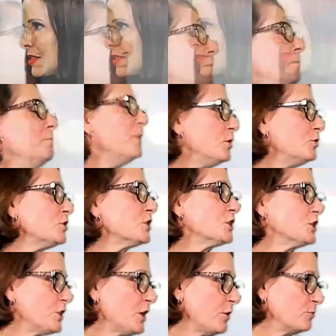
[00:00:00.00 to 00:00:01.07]
Most
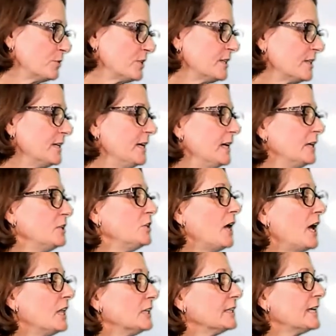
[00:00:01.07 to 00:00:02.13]
don't.
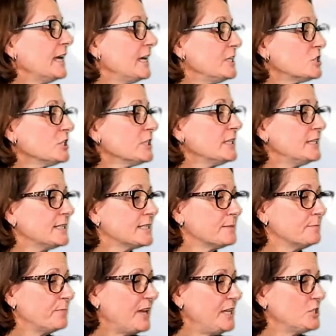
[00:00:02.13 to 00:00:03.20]
I'll occasionally get
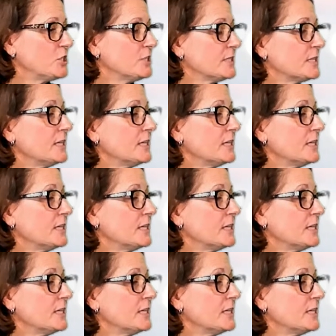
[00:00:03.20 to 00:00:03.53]
some patients,